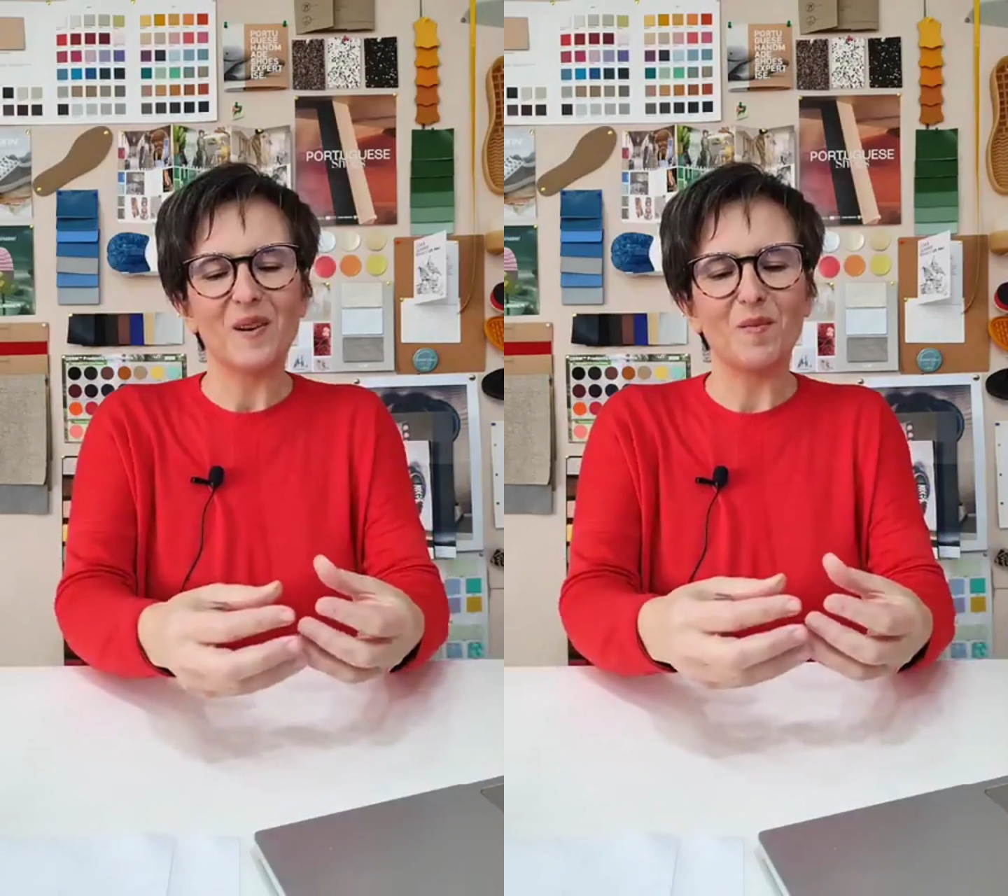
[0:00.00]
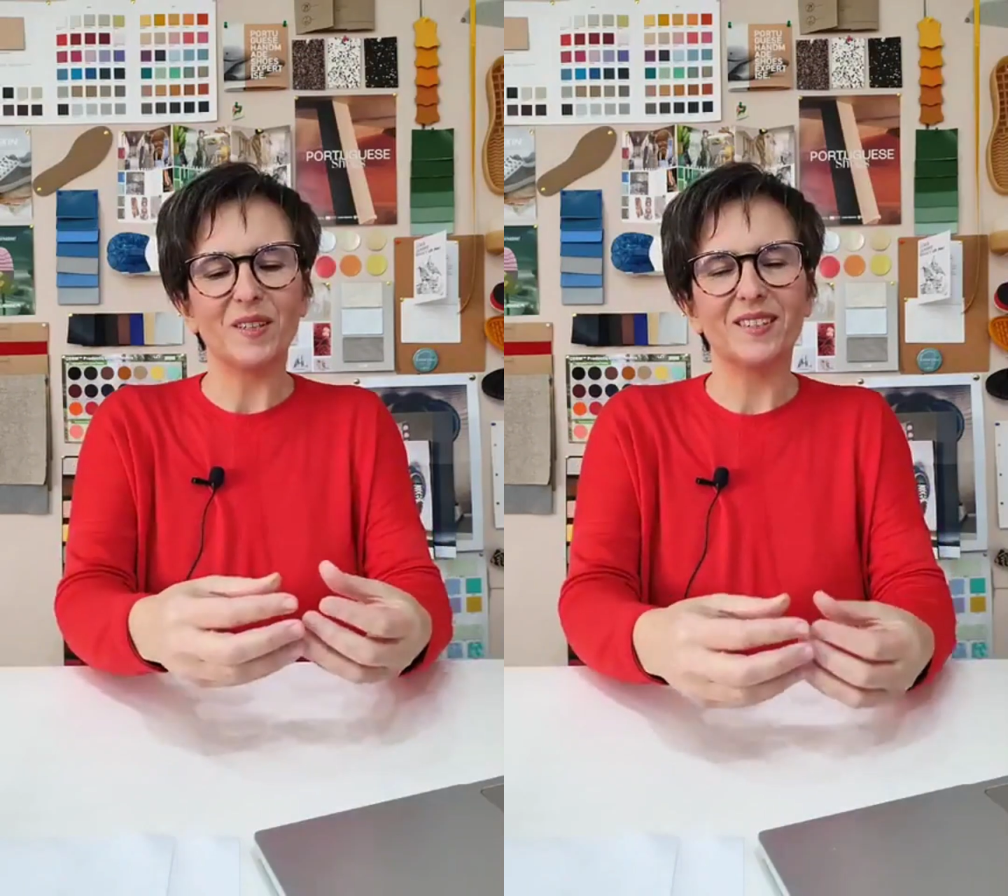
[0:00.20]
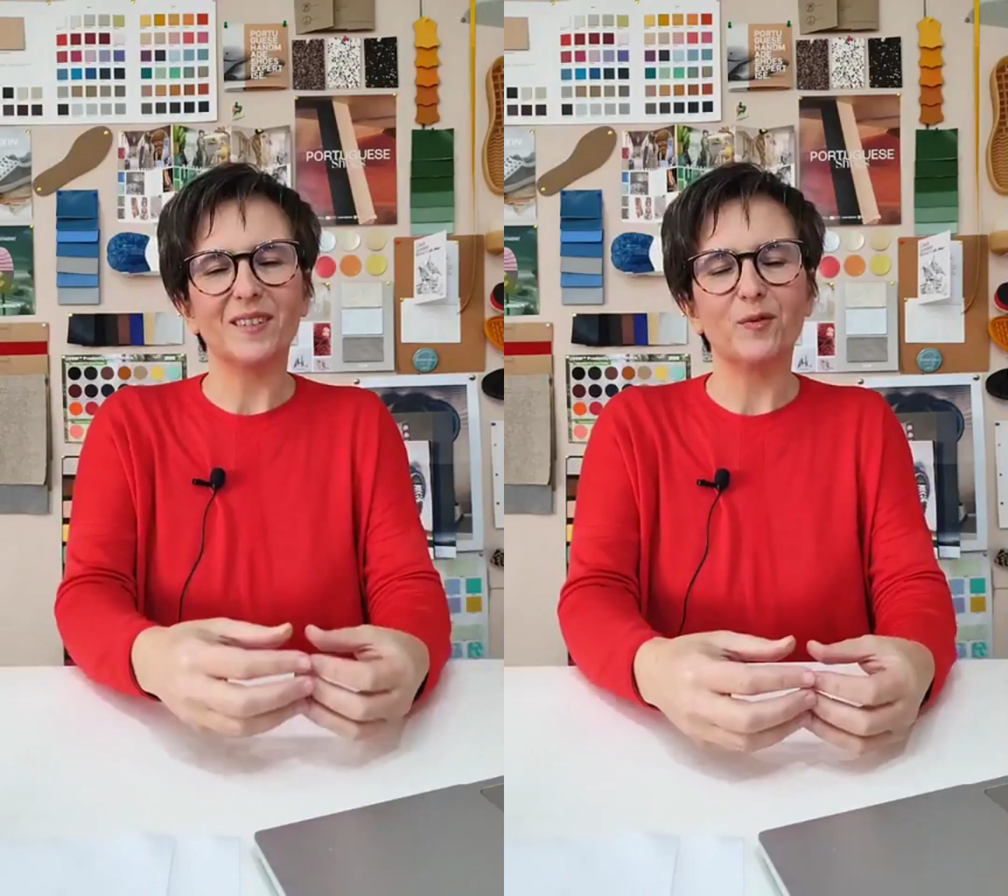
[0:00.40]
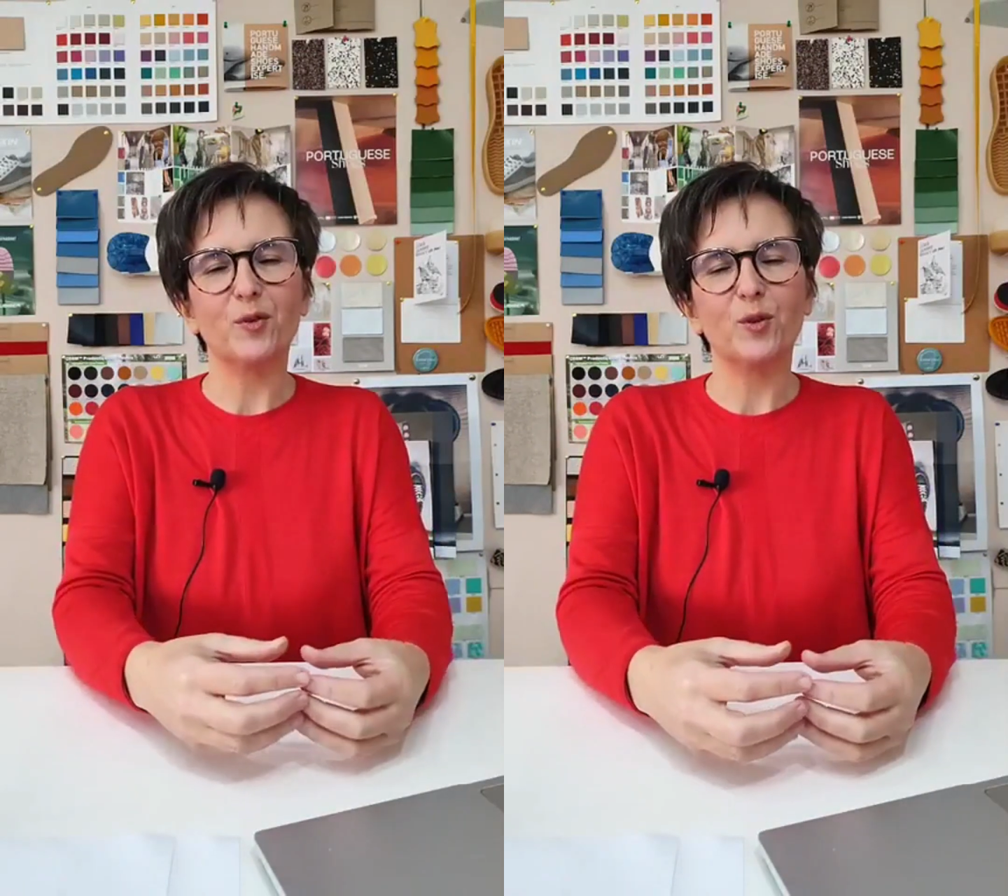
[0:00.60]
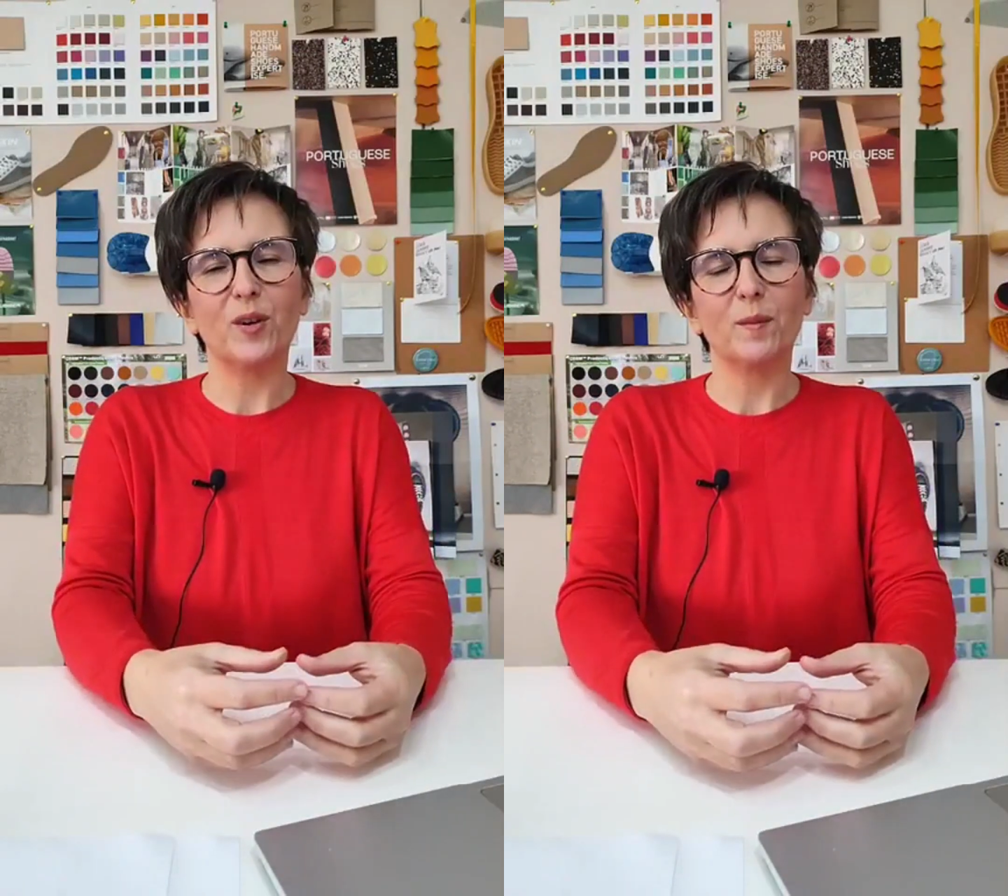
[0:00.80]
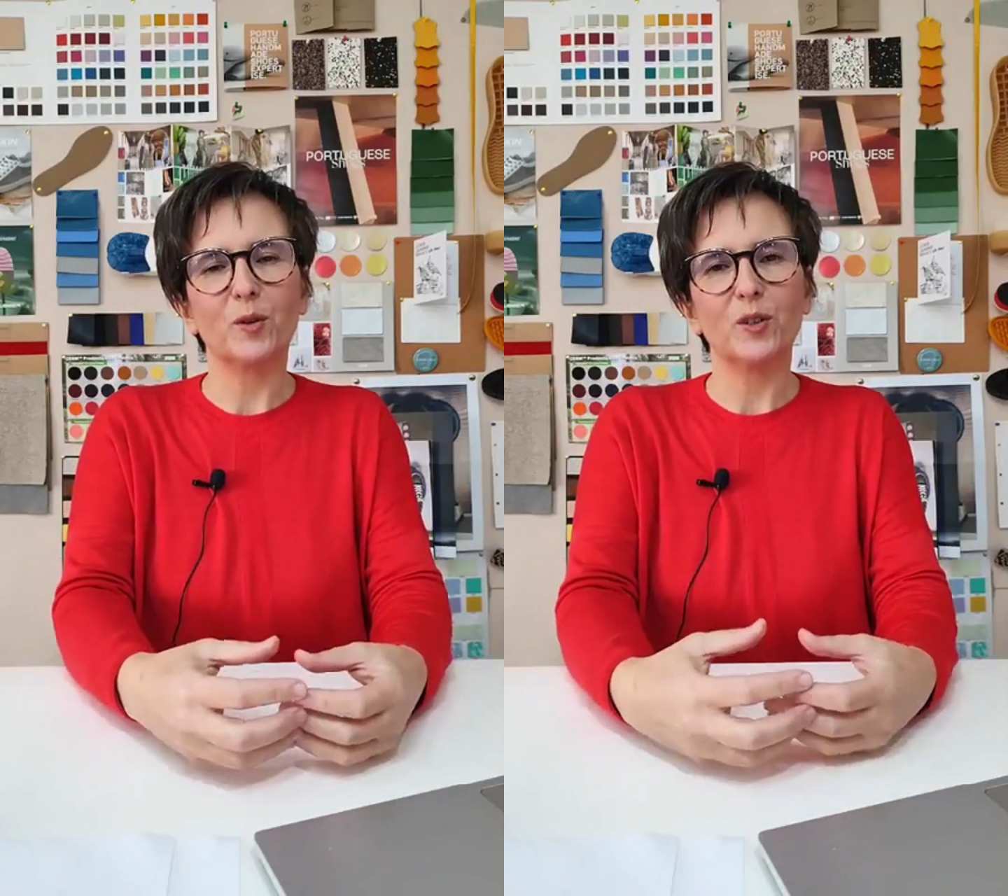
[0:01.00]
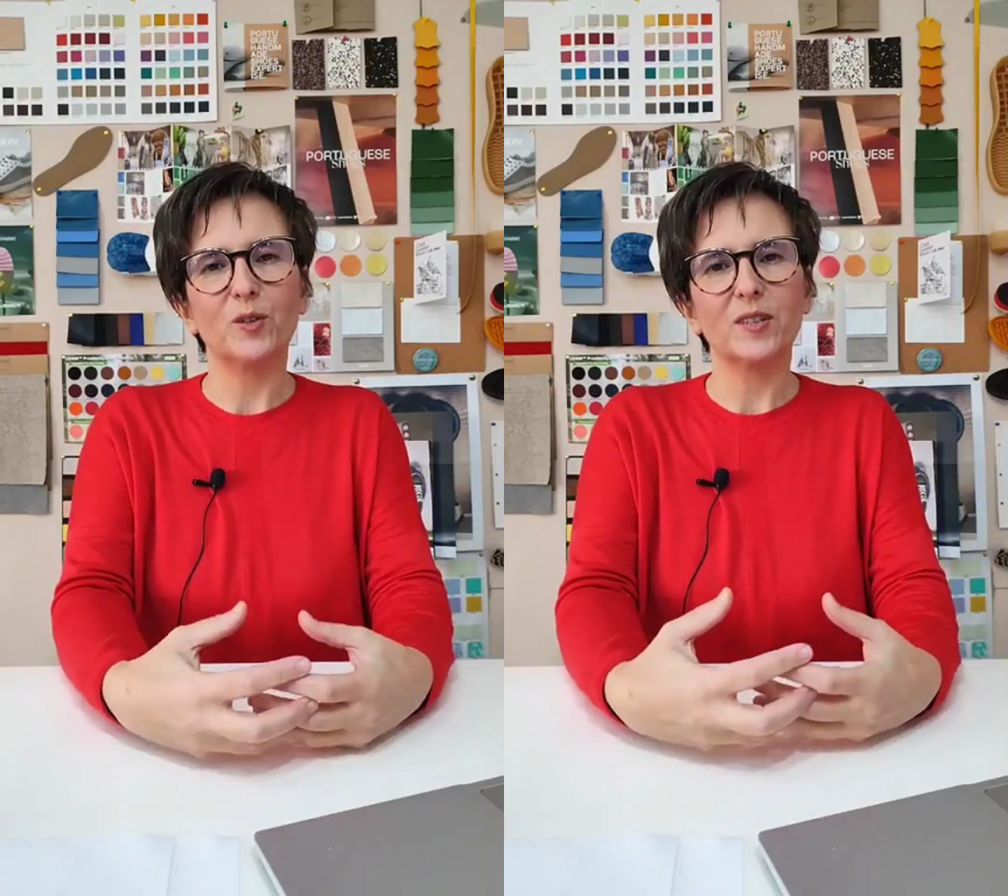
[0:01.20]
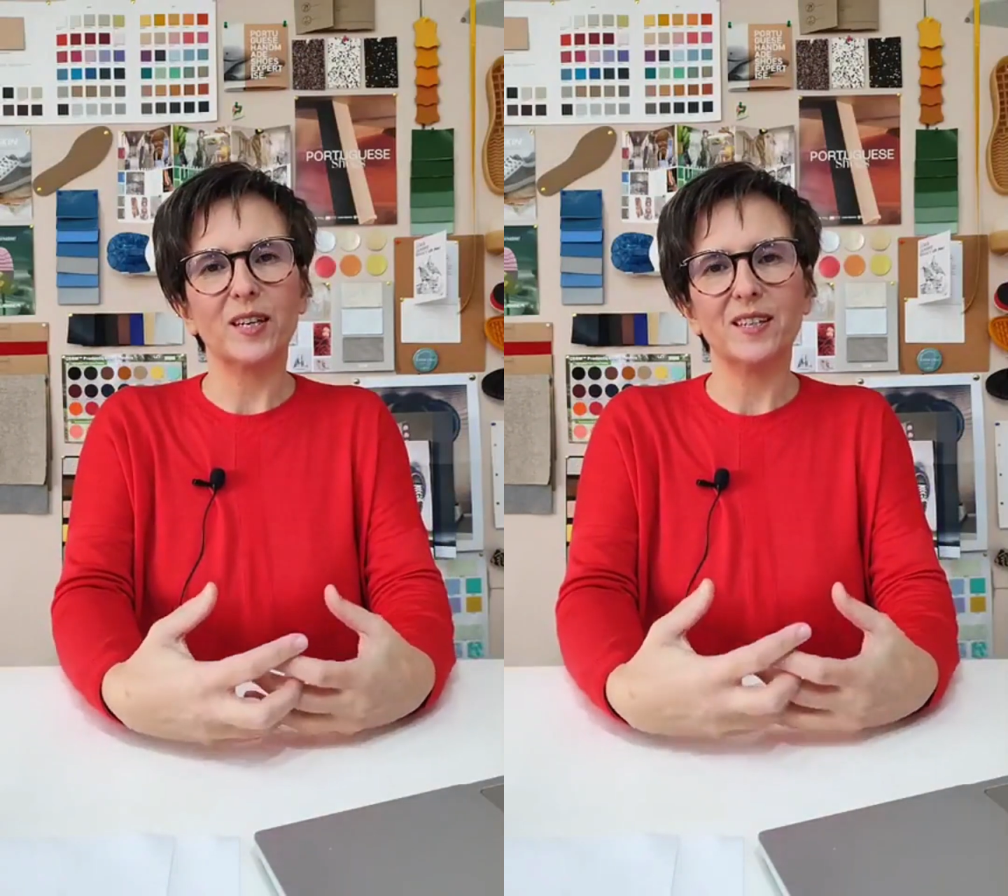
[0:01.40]
but for, I'm going
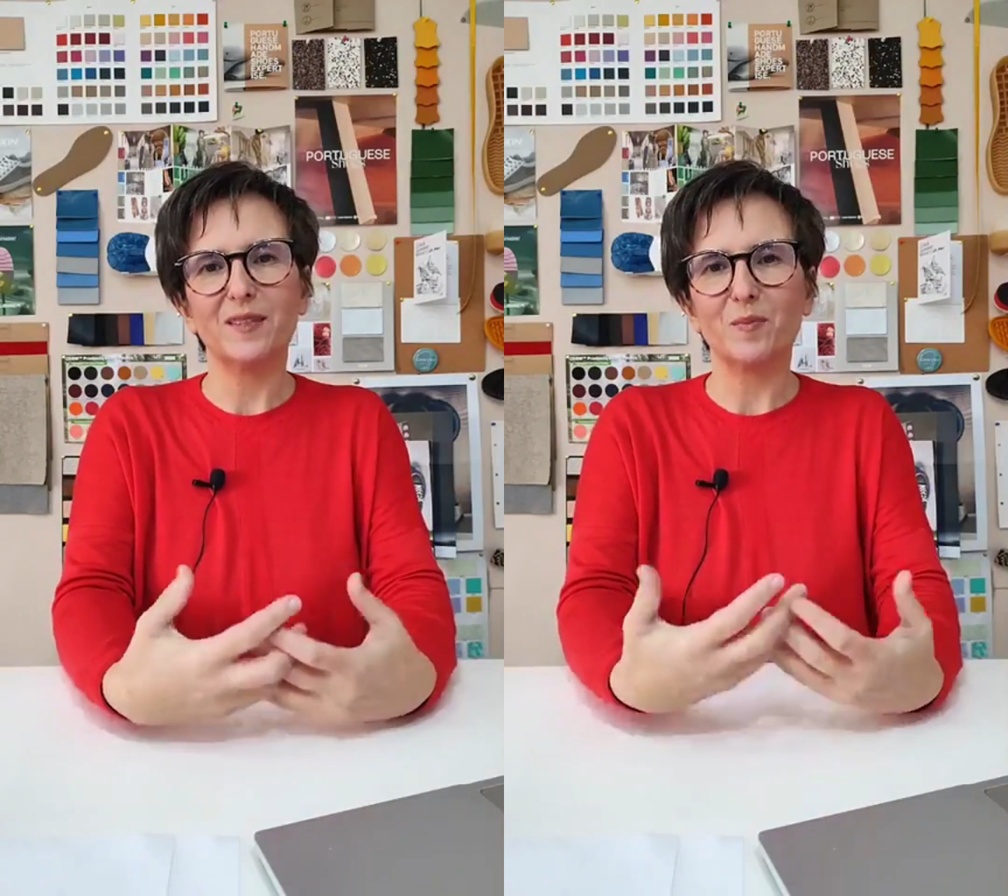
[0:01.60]
to say his